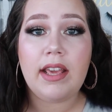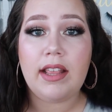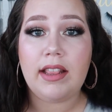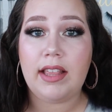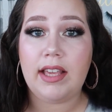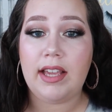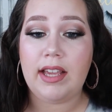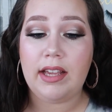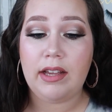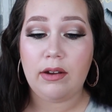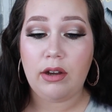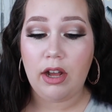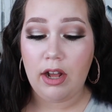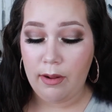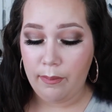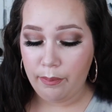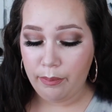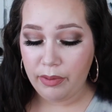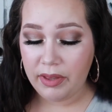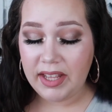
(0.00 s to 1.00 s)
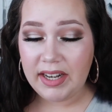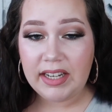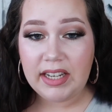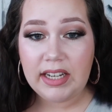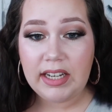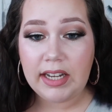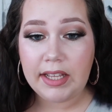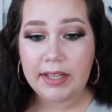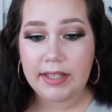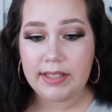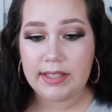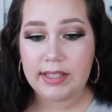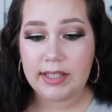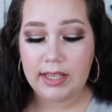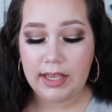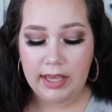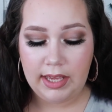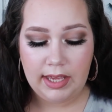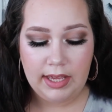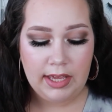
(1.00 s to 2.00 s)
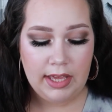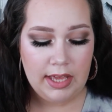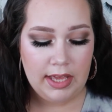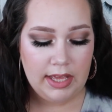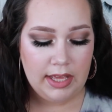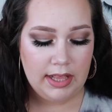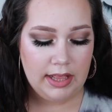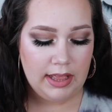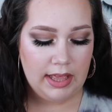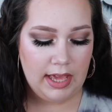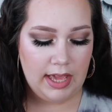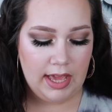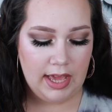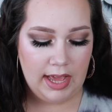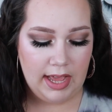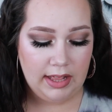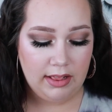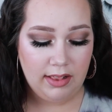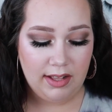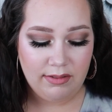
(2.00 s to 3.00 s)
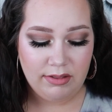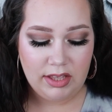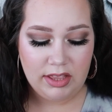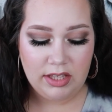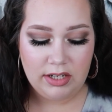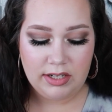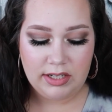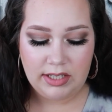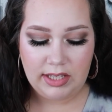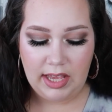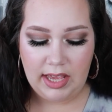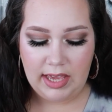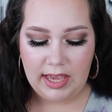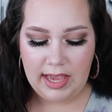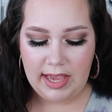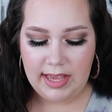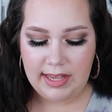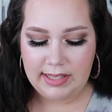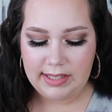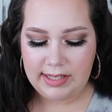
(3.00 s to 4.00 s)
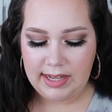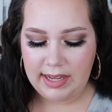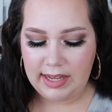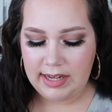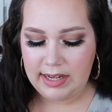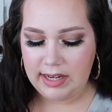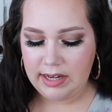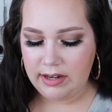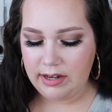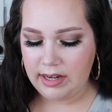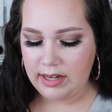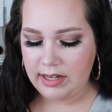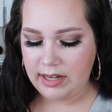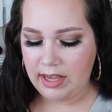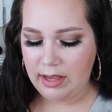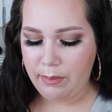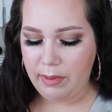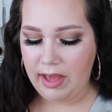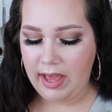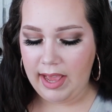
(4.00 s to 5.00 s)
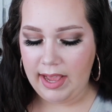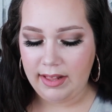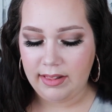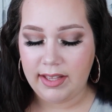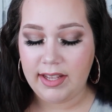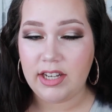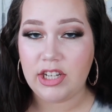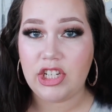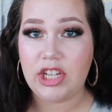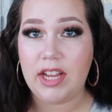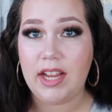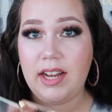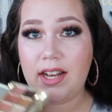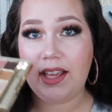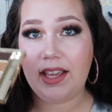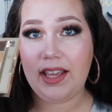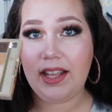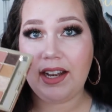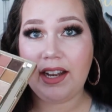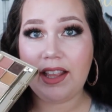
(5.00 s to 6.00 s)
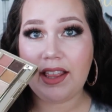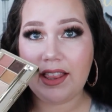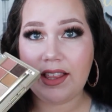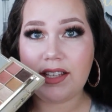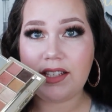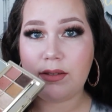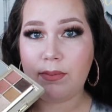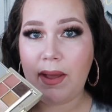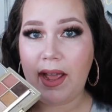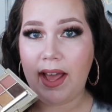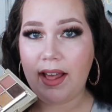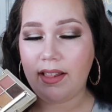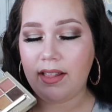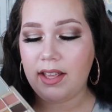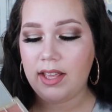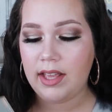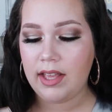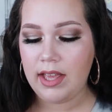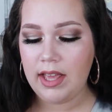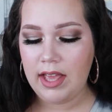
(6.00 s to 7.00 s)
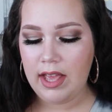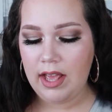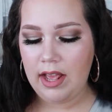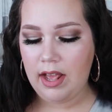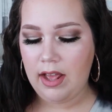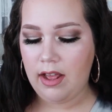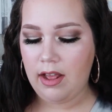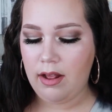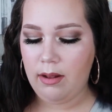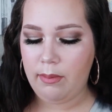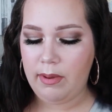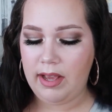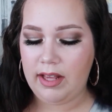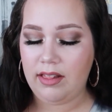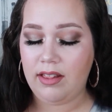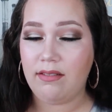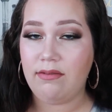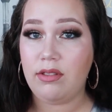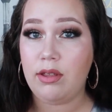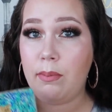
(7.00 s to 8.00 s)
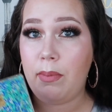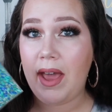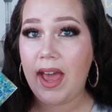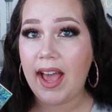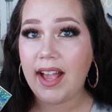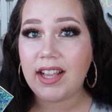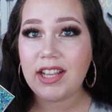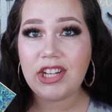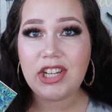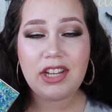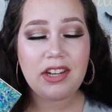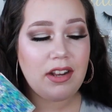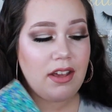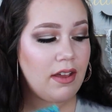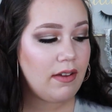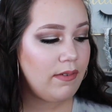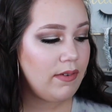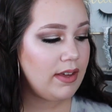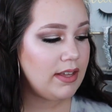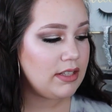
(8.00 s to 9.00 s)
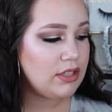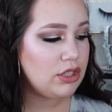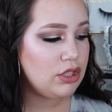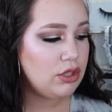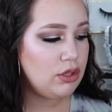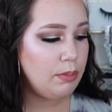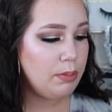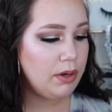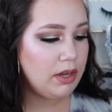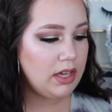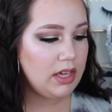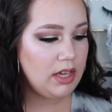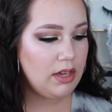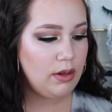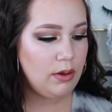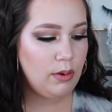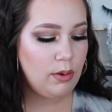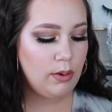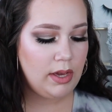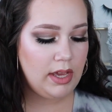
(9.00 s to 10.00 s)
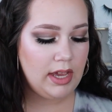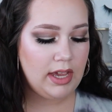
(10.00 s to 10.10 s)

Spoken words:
They blended nicely. I love that there's like a secondary type highlight shade in this palette. I love the packaging of it. Super cute.